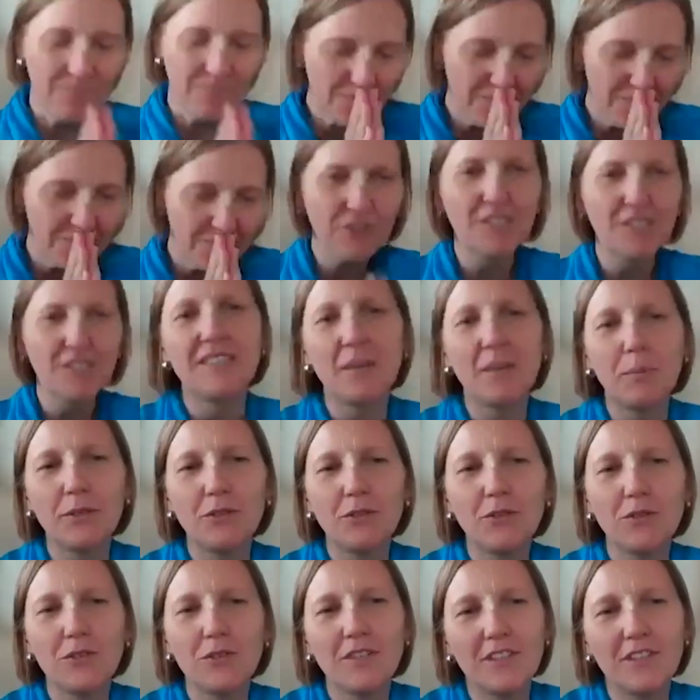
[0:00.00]
for this
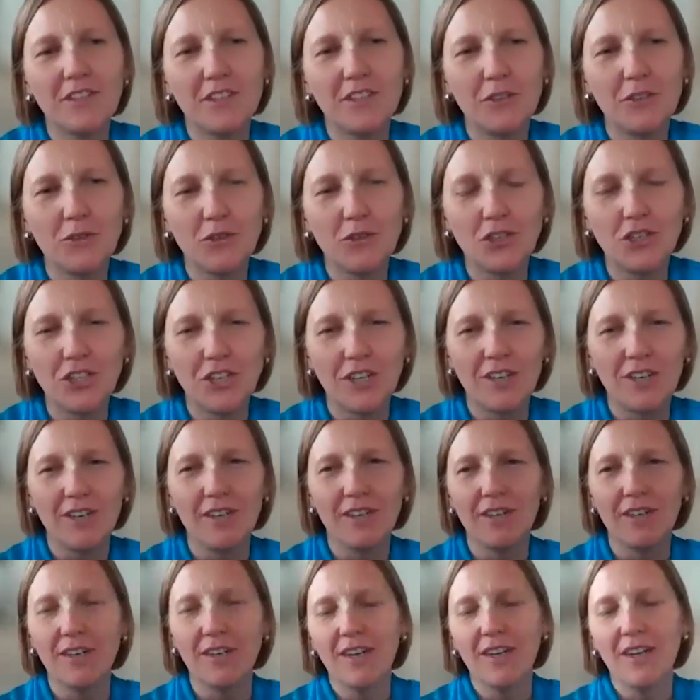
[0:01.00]
opportunity to
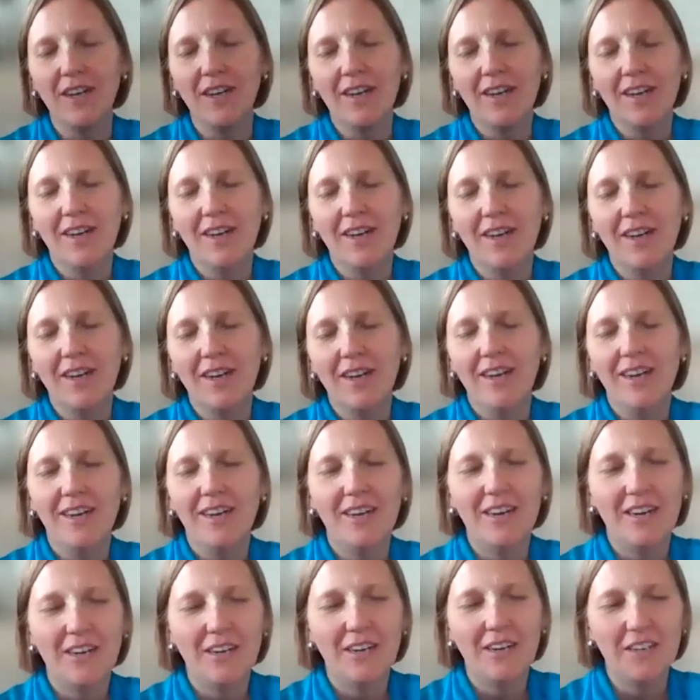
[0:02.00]
share
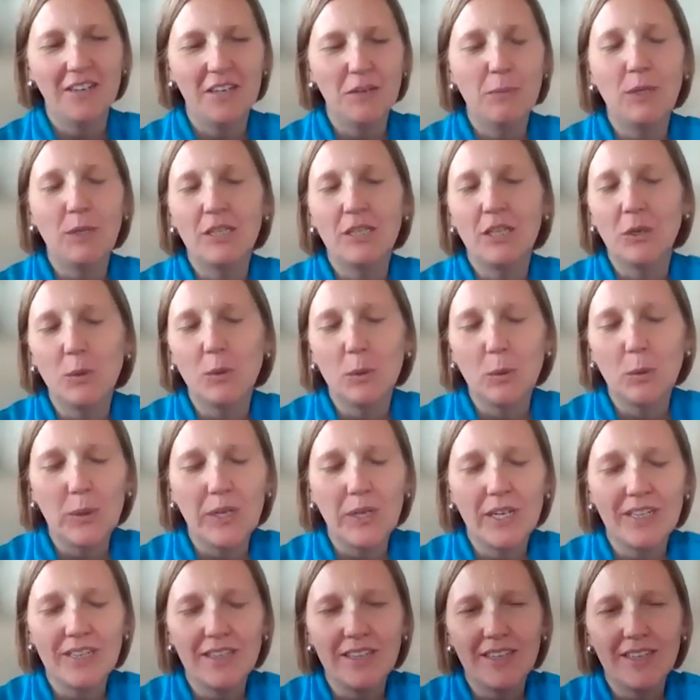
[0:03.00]
about
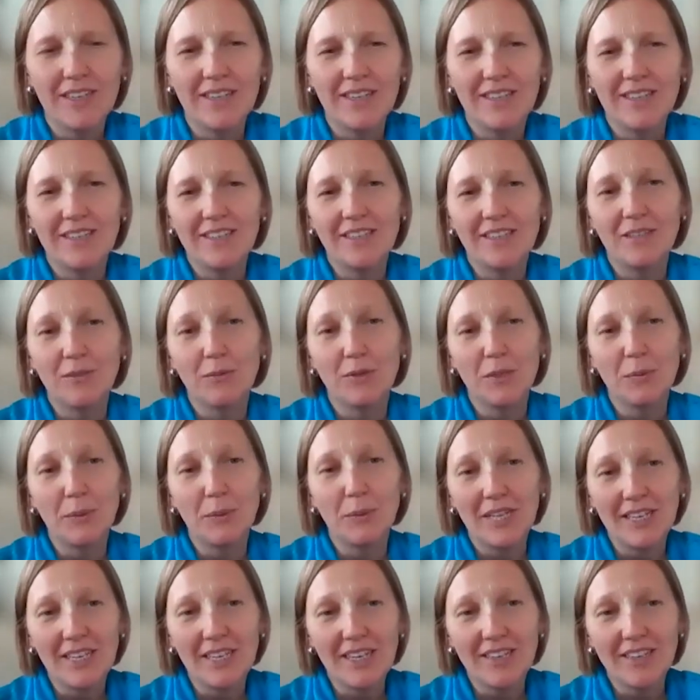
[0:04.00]
our event. And it
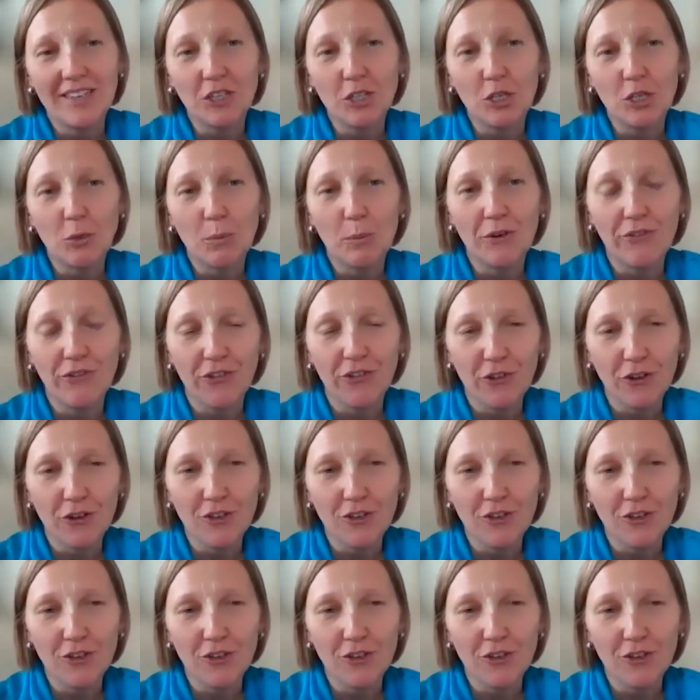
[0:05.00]
will be again October